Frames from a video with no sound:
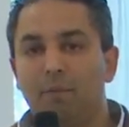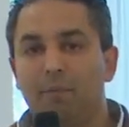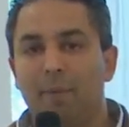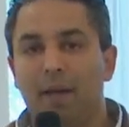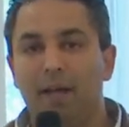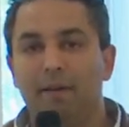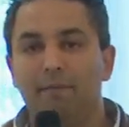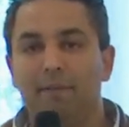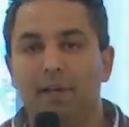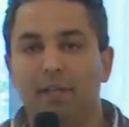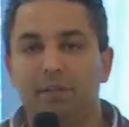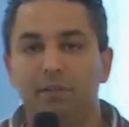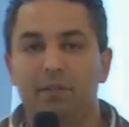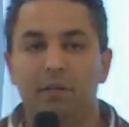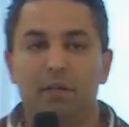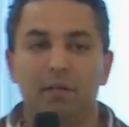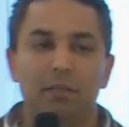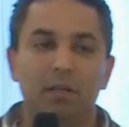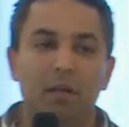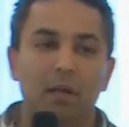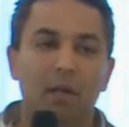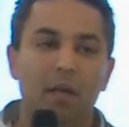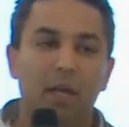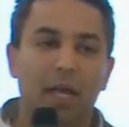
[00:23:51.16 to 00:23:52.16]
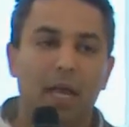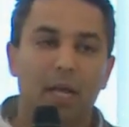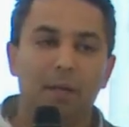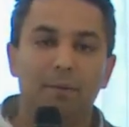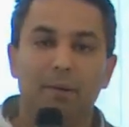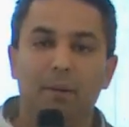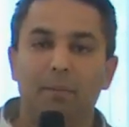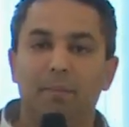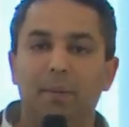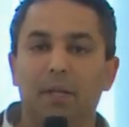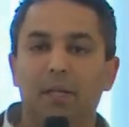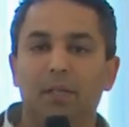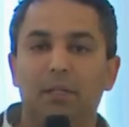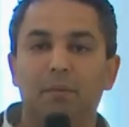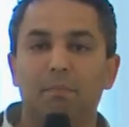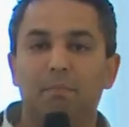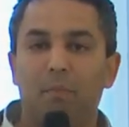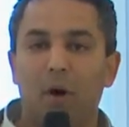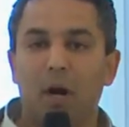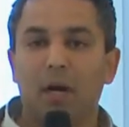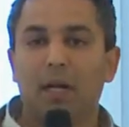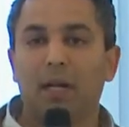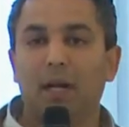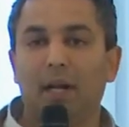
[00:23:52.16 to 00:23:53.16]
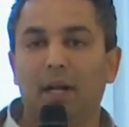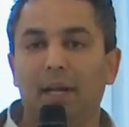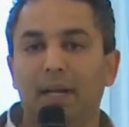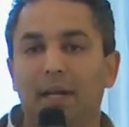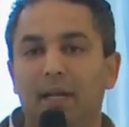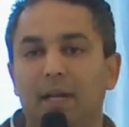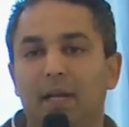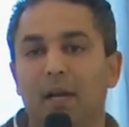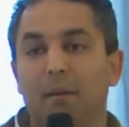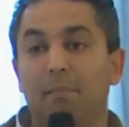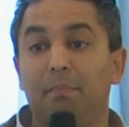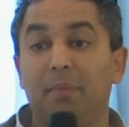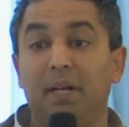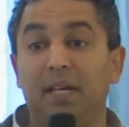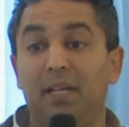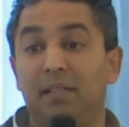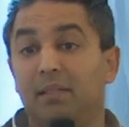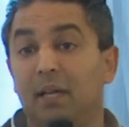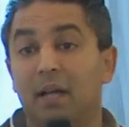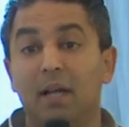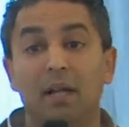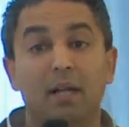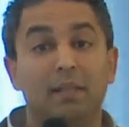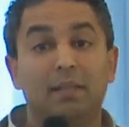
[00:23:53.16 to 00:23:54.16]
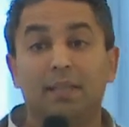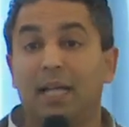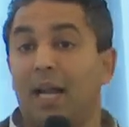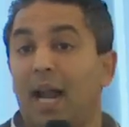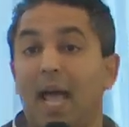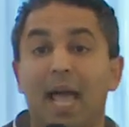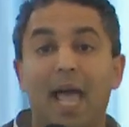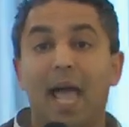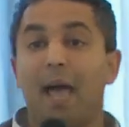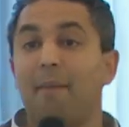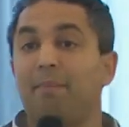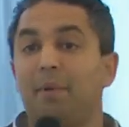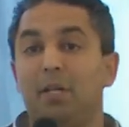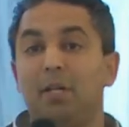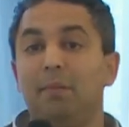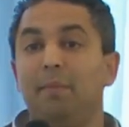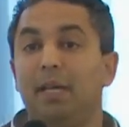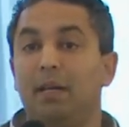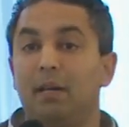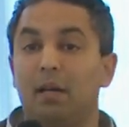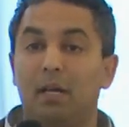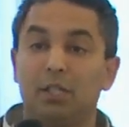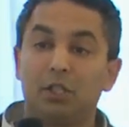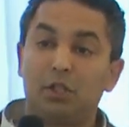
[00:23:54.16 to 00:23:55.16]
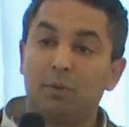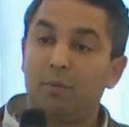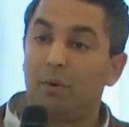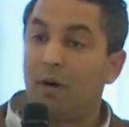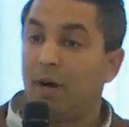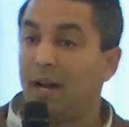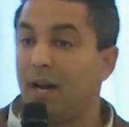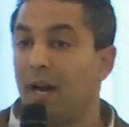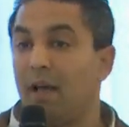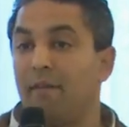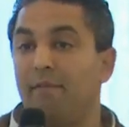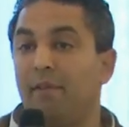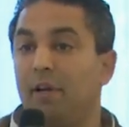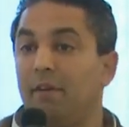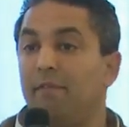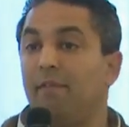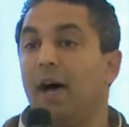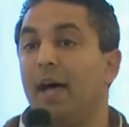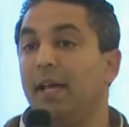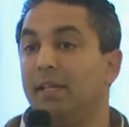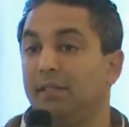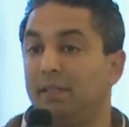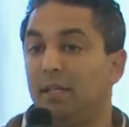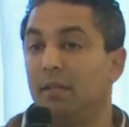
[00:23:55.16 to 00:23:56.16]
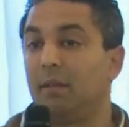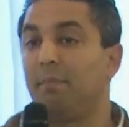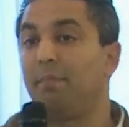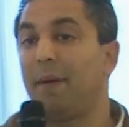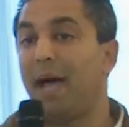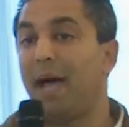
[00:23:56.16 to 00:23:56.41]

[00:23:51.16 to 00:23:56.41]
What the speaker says: investors and to build market-leading companies that I happen to be customer and I've advised in the